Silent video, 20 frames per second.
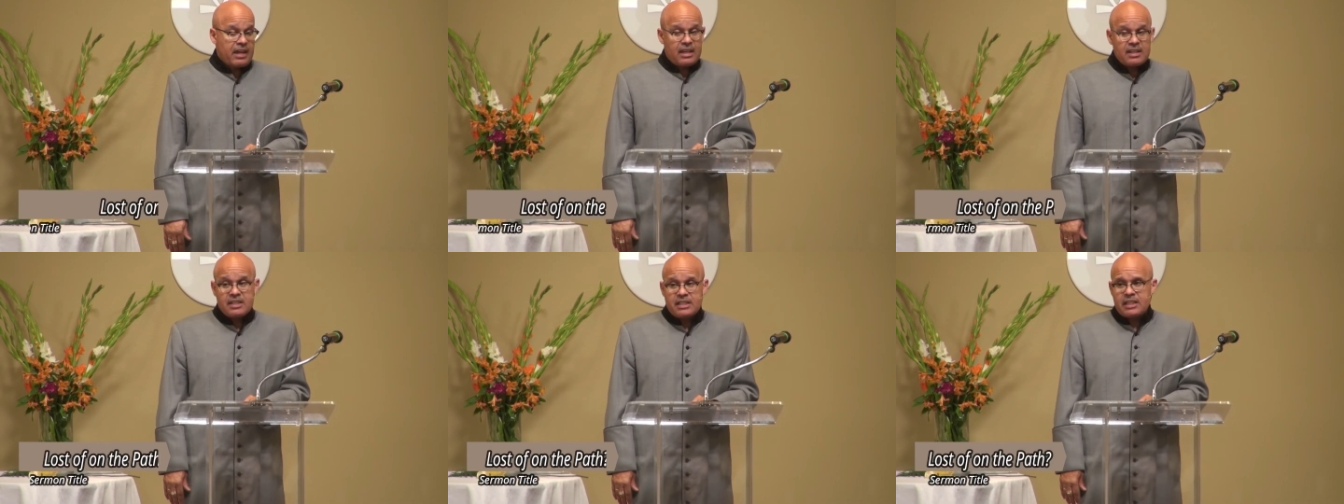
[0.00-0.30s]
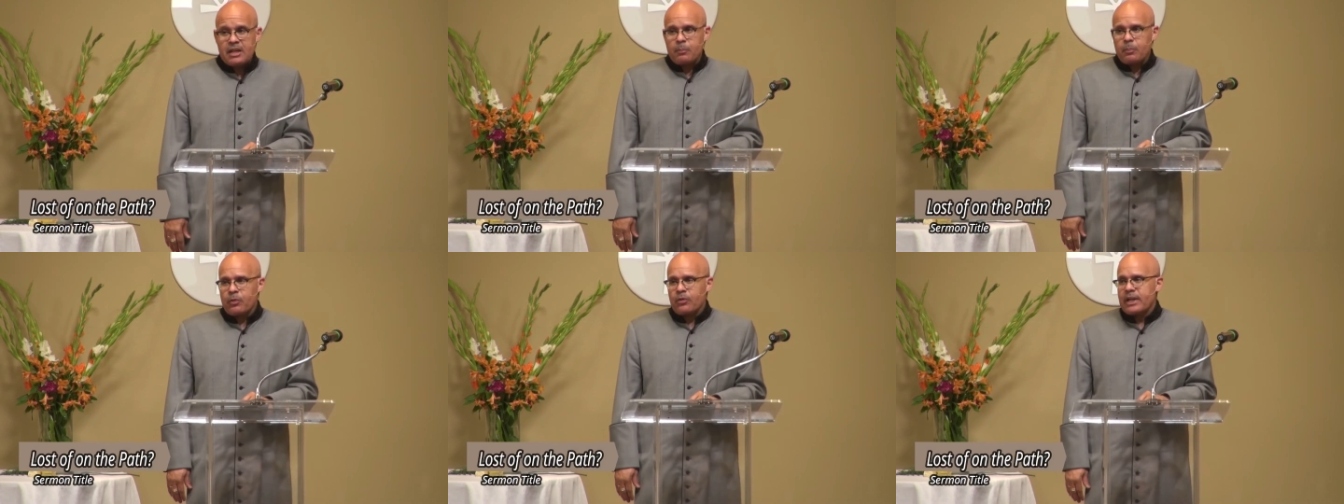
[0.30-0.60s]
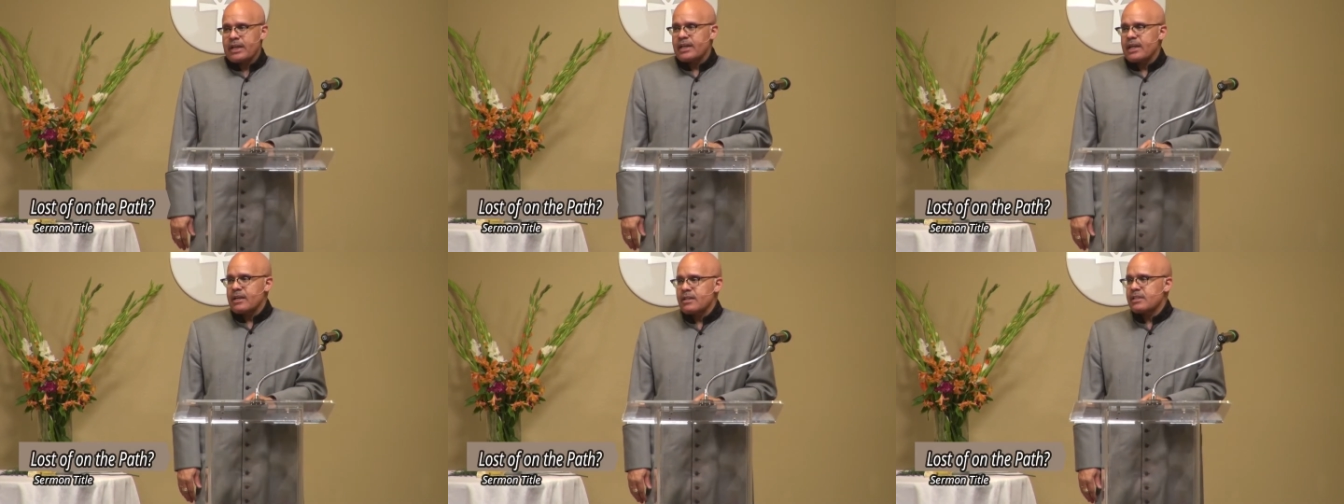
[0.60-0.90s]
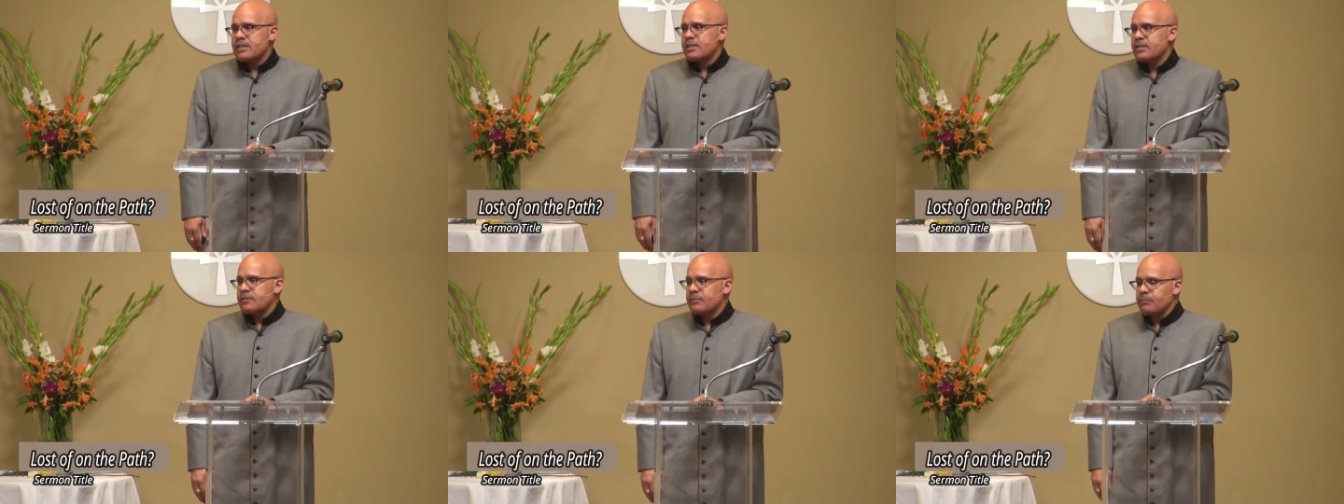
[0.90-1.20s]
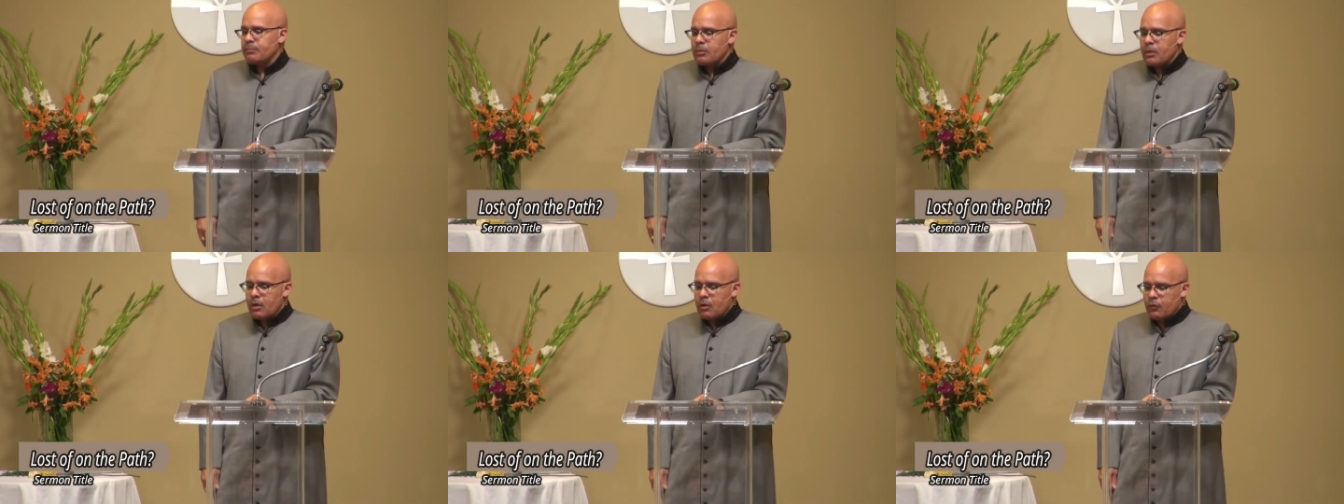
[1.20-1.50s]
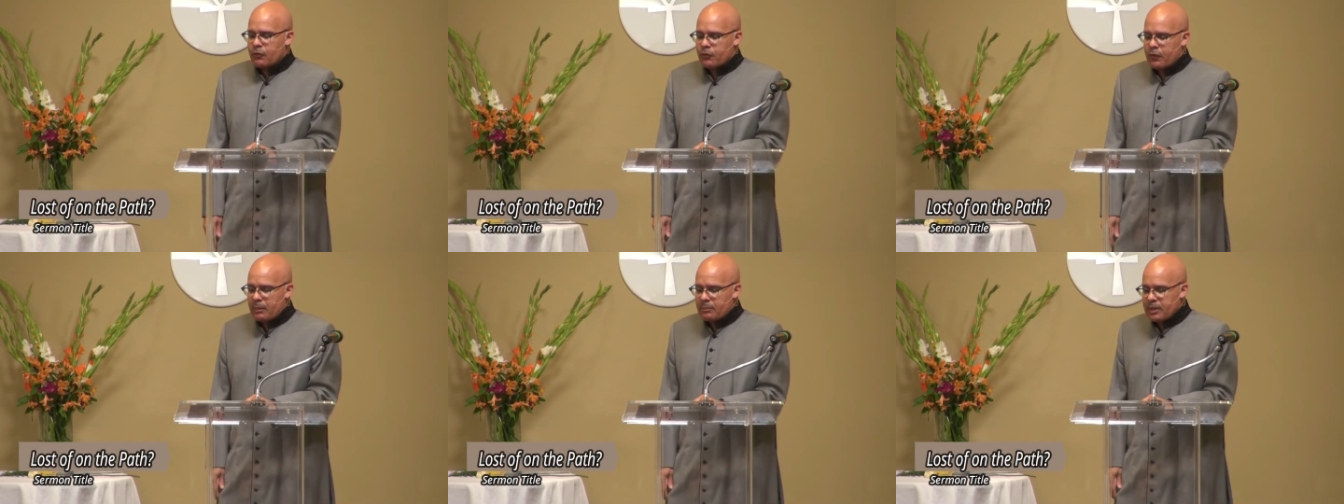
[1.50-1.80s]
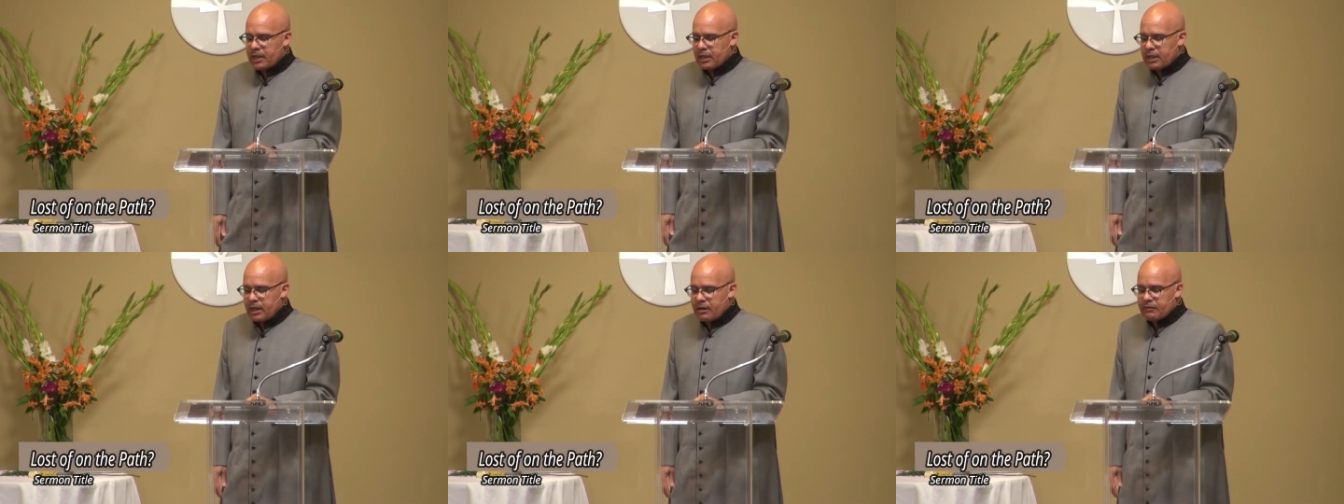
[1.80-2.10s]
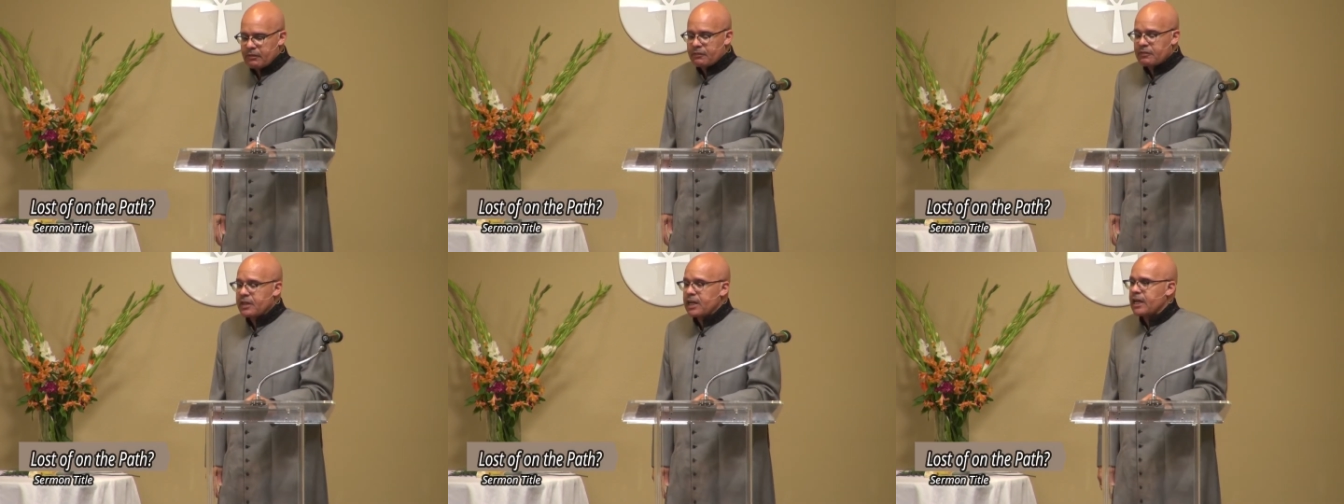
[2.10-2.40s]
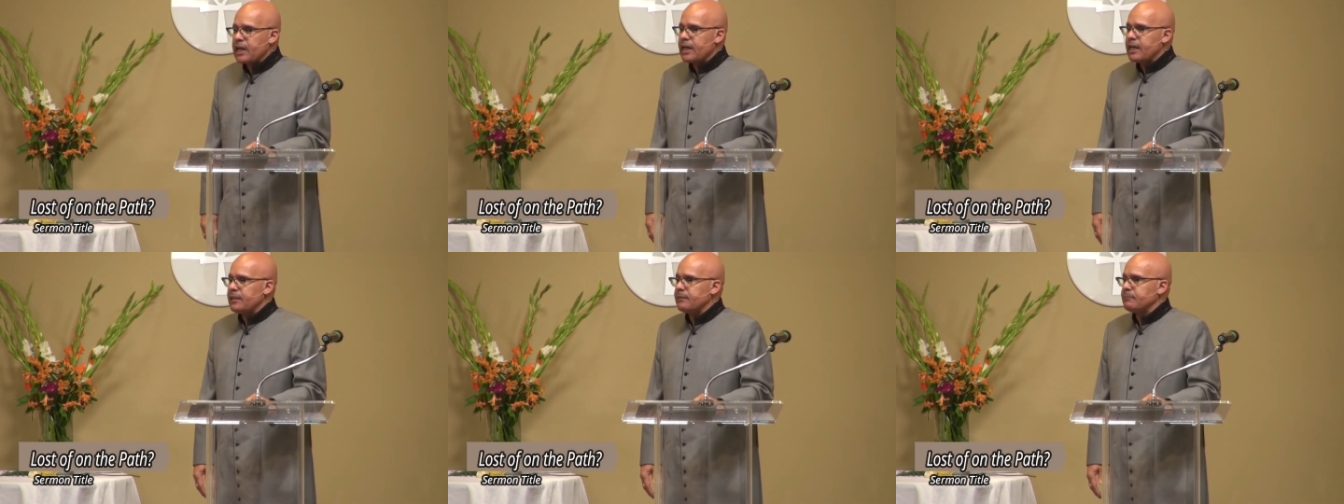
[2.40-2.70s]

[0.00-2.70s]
can separate us from the love of God.